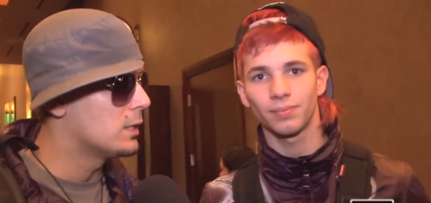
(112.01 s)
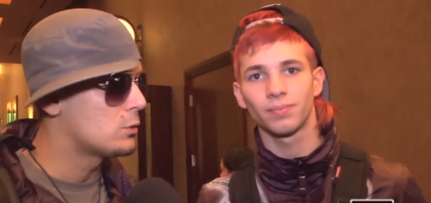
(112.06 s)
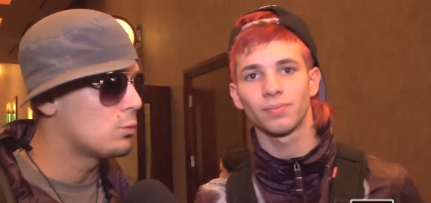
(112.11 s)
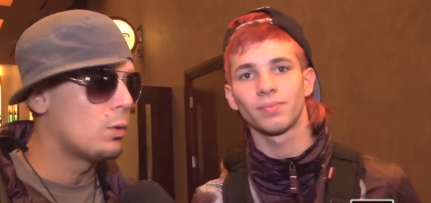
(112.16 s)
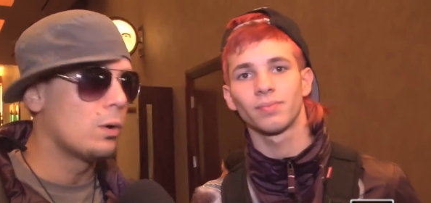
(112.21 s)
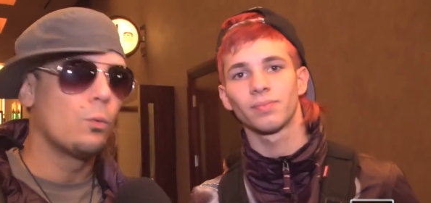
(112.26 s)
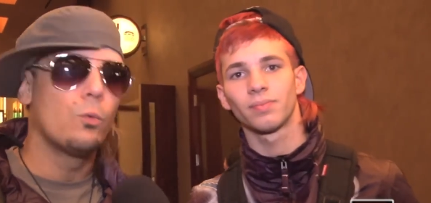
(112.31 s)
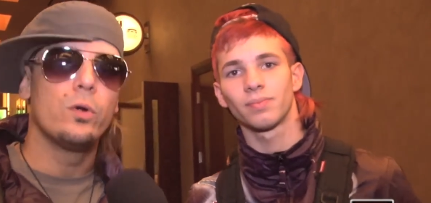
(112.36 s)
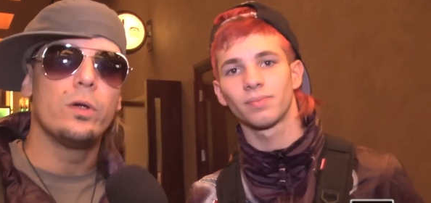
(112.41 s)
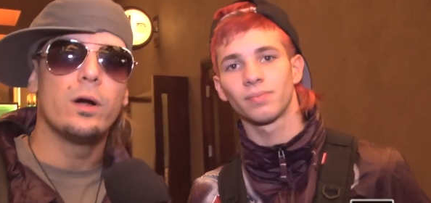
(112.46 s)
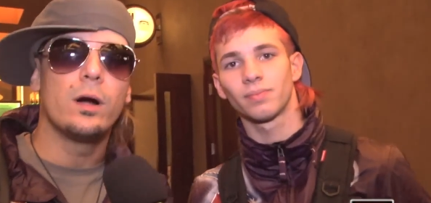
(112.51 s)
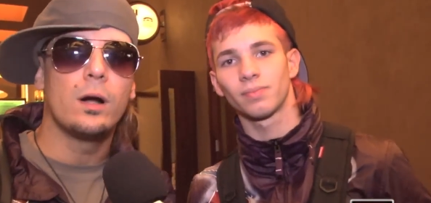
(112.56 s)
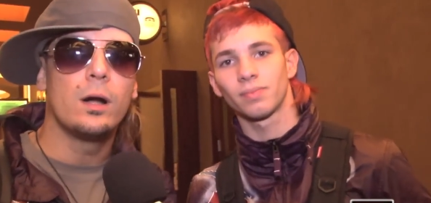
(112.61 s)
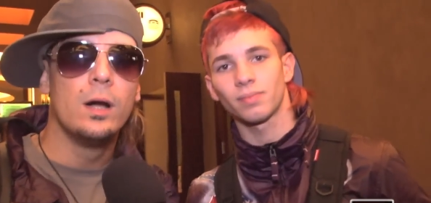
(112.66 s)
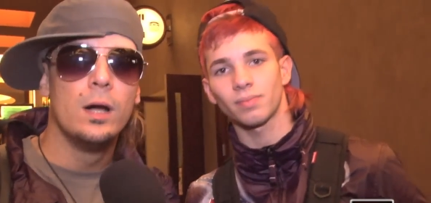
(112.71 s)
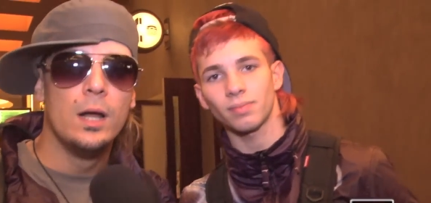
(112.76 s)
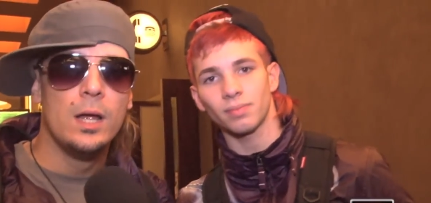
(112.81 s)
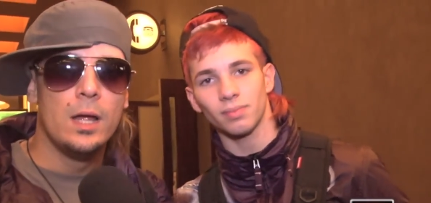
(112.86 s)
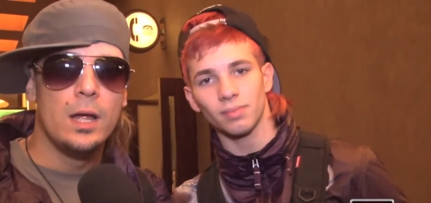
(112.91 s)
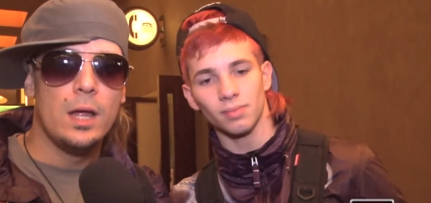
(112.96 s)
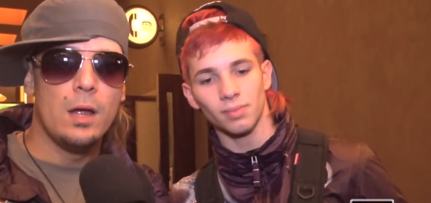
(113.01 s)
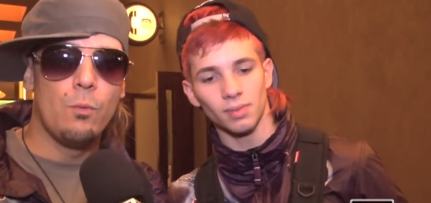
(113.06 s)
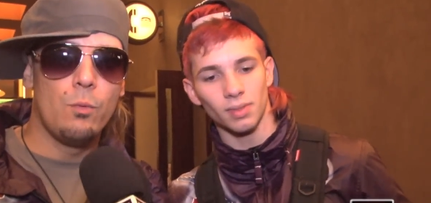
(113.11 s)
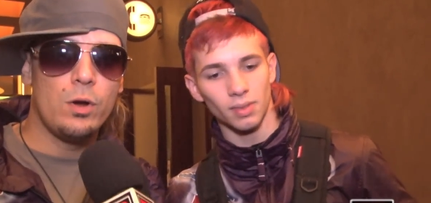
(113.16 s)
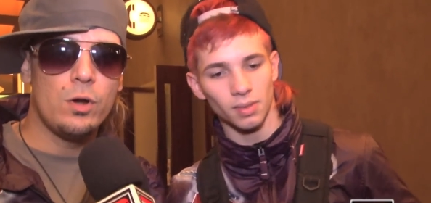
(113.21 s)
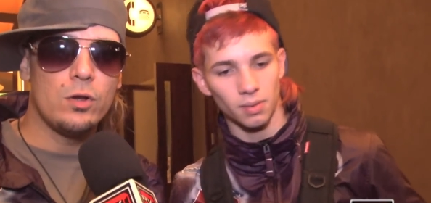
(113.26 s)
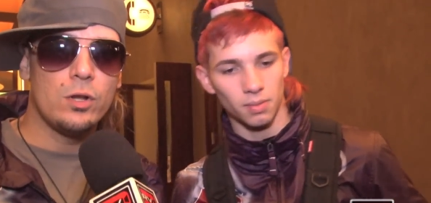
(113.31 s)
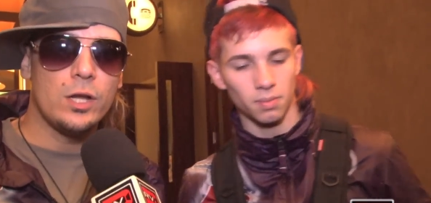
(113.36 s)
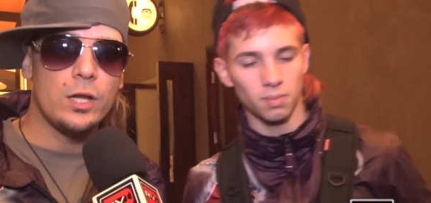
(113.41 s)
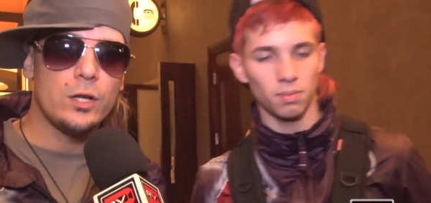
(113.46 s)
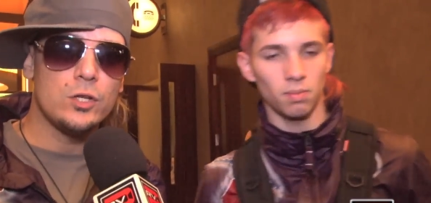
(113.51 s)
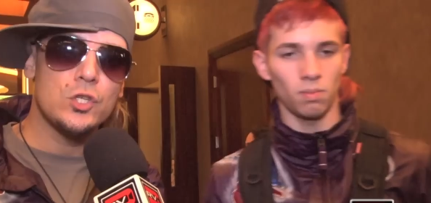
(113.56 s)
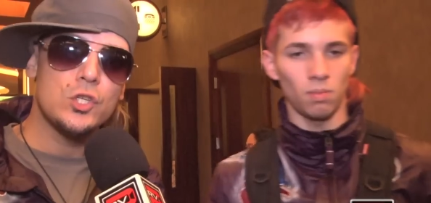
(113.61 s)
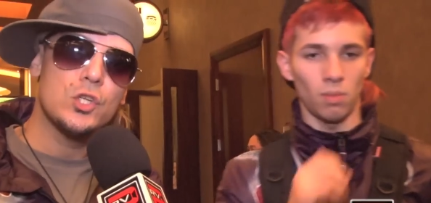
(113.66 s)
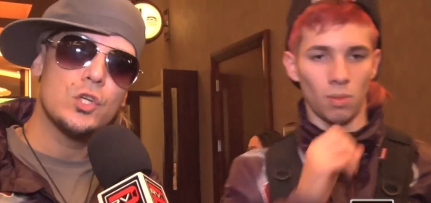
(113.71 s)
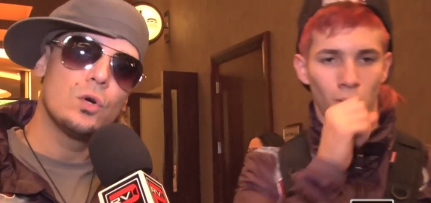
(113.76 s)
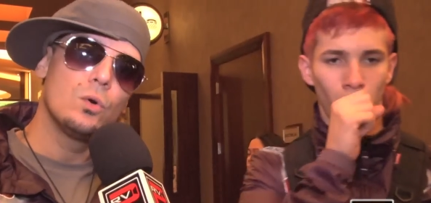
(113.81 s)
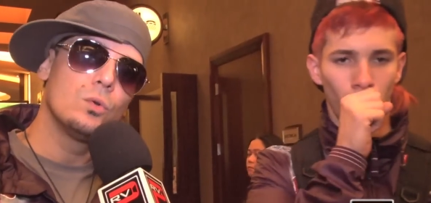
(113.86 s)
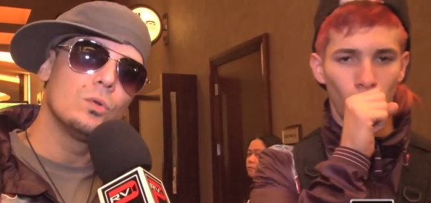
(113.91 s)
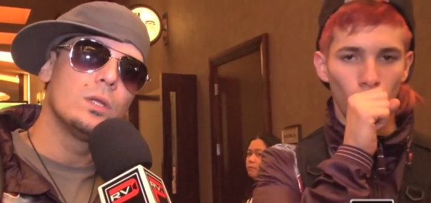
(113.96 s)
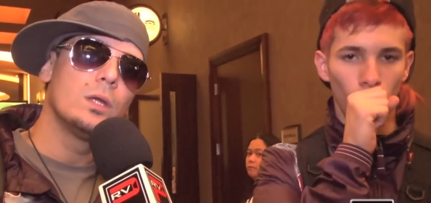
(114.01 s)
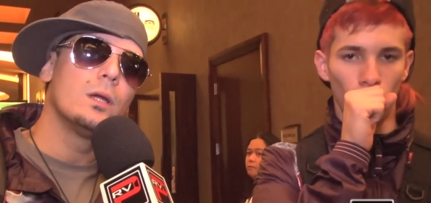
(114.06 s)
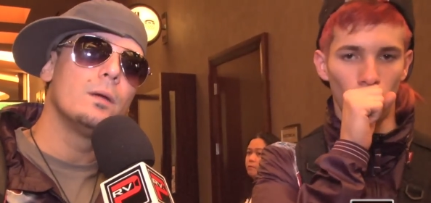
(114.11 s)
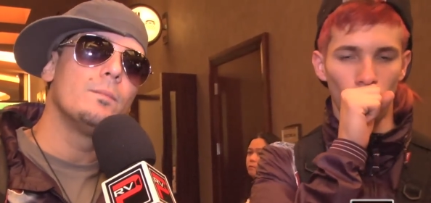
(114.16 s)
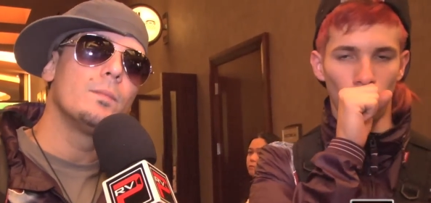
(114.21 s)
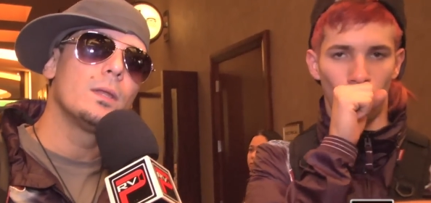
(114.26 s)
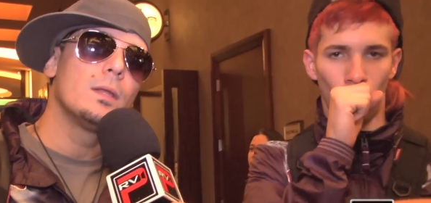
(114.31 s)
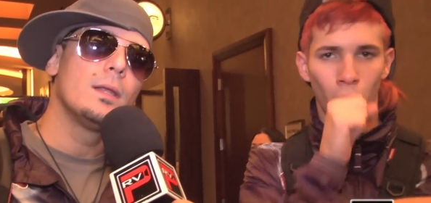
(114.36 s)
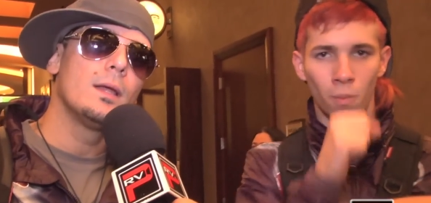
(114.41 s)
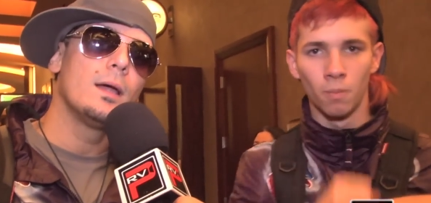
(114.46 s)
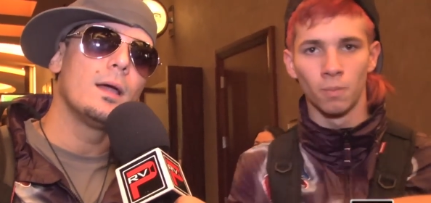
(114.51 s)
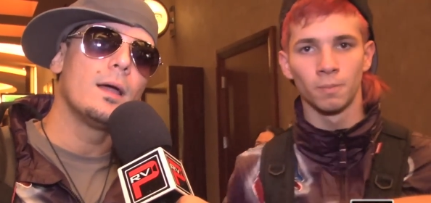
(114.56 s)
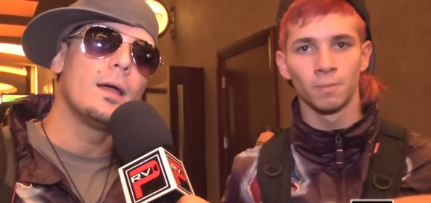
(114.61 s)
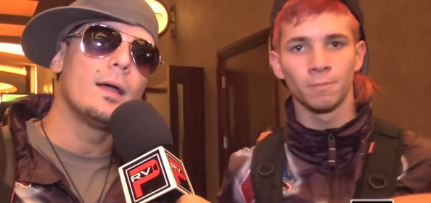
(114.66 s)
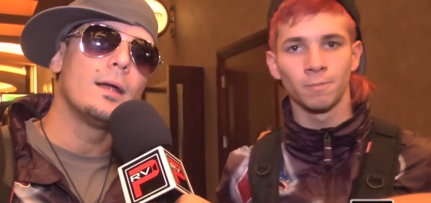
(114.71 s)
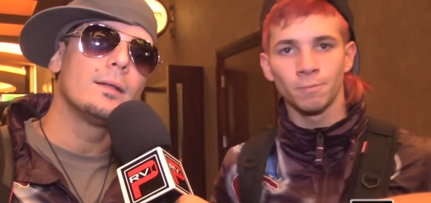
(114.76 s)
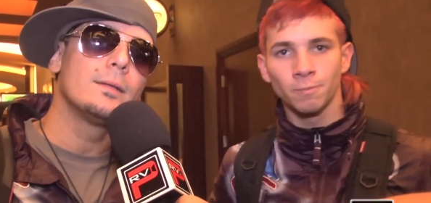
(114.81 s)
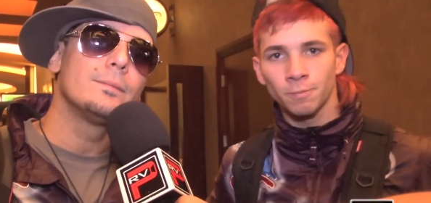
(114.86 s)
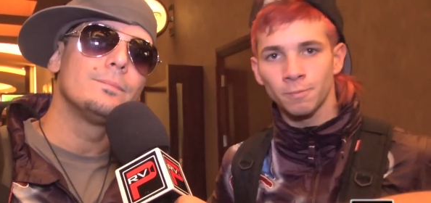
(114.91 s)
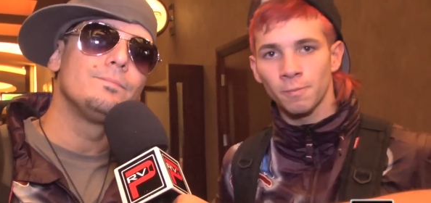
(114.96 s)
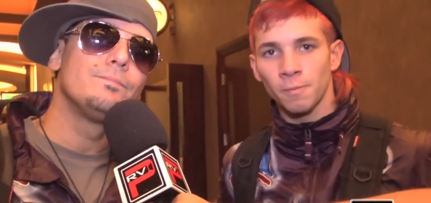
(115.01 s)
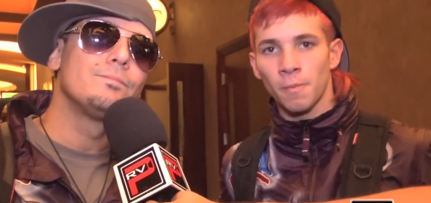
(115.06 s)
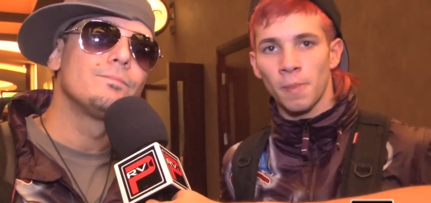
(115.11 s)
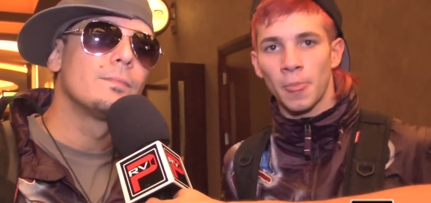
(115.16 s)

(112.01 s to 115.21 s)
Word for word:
Speaker 1: That's what we are, and we're gonna show them that